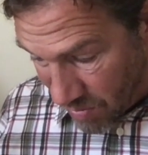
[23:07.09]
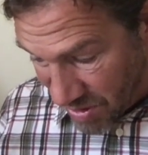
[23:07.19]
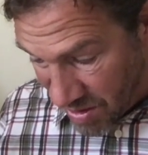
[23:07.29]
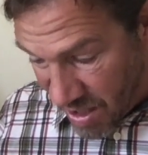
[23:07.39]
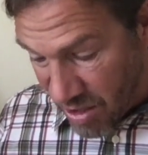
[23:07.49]
was a
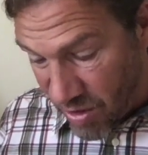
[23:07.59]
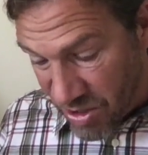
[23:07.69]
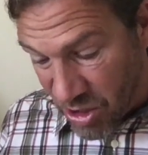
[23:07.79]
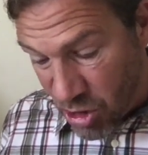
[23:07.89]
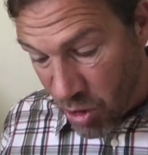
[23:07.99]

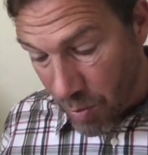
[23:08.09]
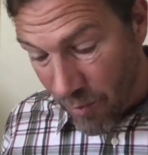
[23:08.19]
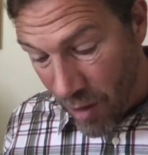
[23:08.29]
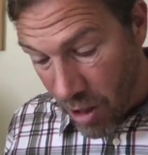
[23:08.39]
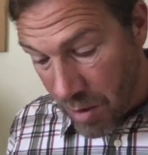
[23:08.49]
decrease in tumor
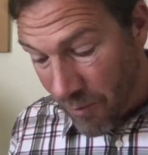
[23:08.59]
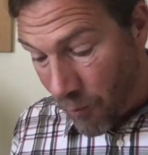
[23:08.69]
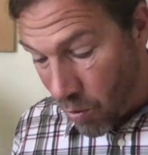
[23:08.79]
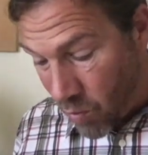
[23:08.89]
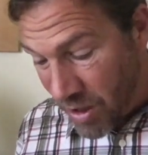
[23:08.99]
volume
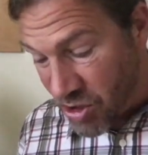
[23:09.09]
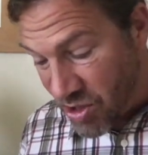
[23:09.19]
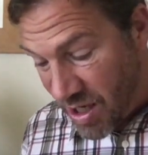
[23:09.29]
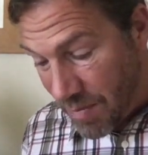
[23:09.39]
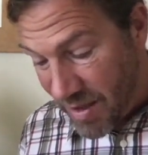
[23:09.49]
for which
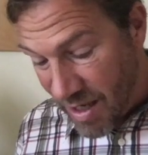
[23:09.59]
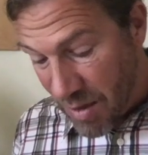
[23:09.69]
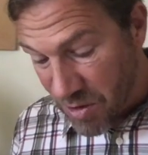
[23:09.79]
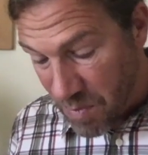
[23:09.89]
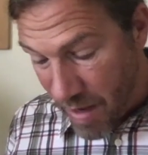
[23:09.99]
CBD
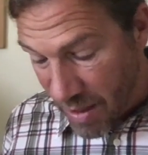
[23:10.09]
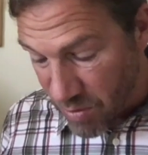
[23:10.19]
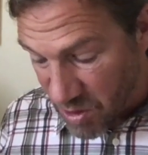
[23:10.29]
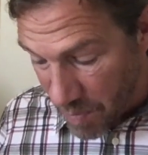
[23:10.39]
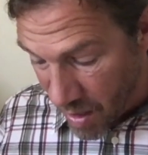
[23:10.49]
was made
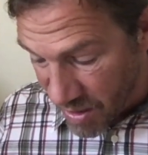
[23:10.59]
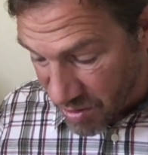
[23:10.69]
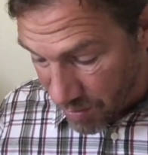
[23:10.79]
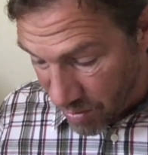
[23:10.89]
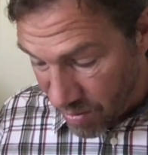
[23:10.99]

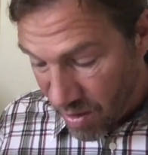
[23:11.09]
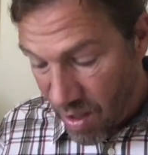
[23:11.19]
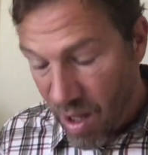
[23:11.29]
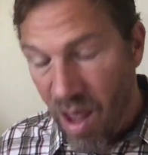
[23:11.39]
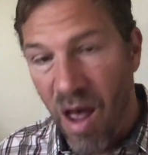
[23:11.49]
responsible.
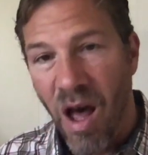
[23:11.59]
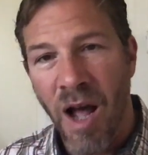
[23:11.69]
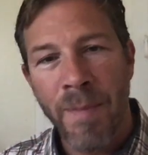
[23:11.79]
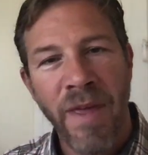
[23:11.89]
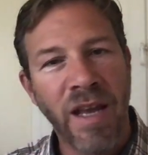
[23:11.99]

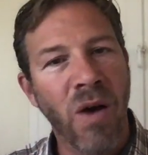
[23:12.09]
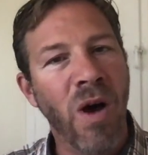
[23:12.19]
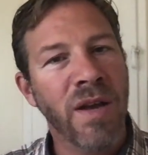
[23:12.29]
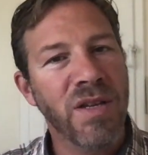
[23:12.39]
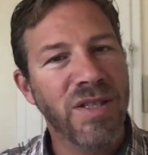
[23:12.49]
They go
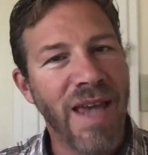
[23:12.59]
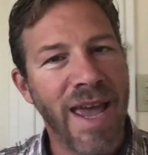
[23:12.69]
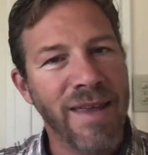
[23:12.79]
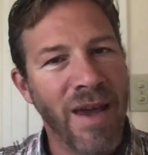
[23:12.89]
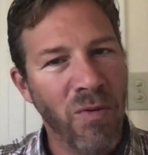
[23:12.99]
on to
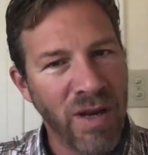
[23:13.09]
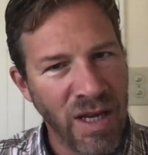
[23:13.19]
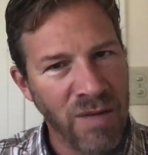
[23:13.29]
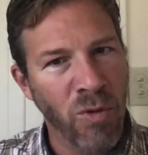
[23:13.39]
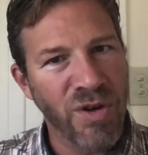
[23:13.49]
say that we
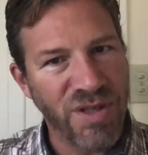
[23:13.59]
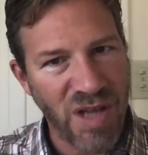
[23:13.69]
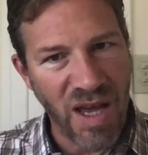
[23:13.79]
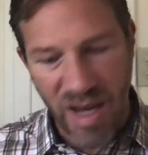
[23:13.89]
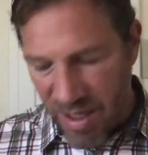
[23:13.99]
need more
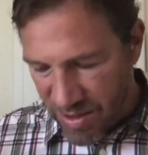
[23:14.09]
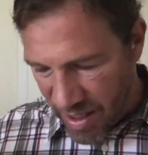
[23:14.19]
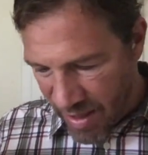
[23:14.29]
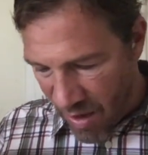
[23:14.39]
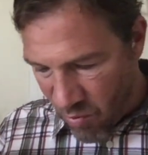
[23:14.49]
studies
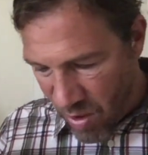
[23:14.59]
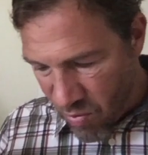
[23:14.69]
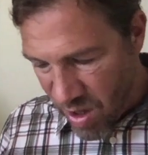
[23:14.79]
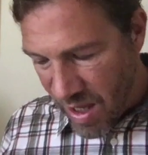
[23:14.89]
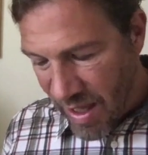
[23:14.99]
and that we
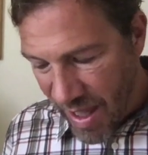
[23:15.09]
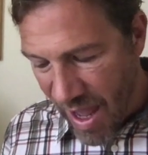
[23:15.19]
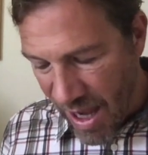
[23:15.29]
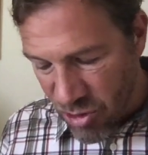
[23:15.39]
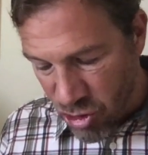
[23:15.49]
really
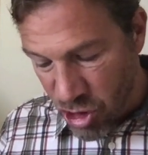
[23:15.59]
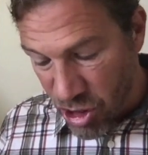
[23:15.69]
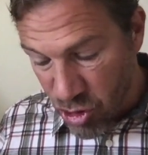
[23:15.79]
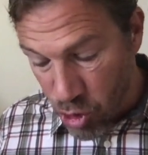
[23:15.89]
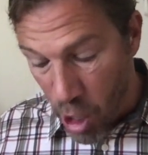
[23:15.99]
can't
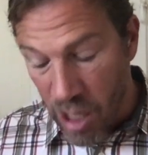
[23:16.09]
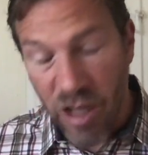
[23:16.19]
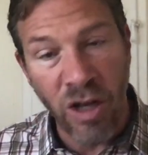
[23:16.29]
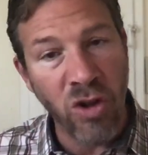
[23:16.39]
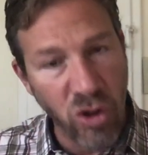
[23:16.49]
just draw
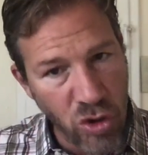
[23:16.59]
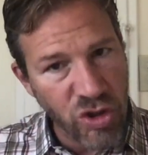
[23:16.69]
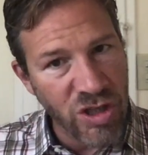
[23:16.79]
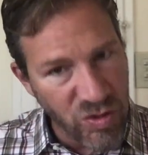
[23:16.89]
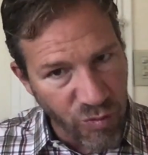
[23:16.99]

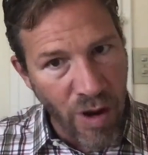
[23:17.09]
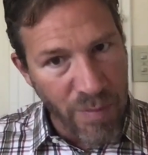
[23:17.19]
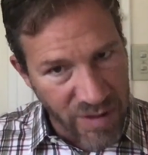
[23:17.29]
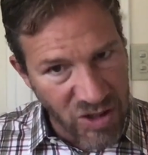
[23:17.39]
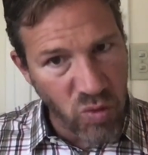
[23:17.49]
conclusions
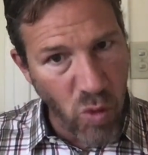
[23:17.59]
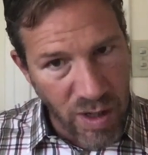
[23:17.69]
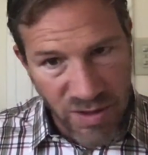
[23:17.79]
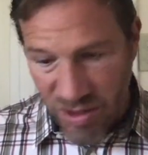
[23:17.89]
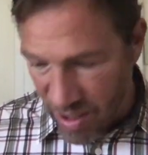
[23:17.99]
from this
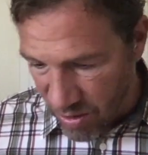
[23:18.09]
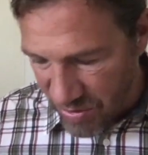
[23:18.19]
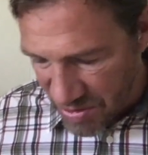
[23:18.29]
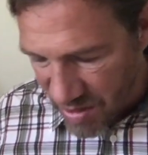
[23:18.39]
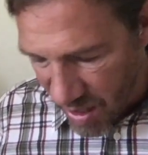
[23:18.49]
one single
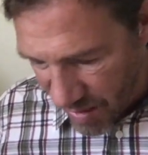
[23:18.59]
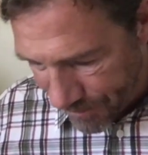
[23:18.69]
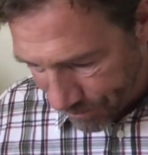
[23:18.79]
study.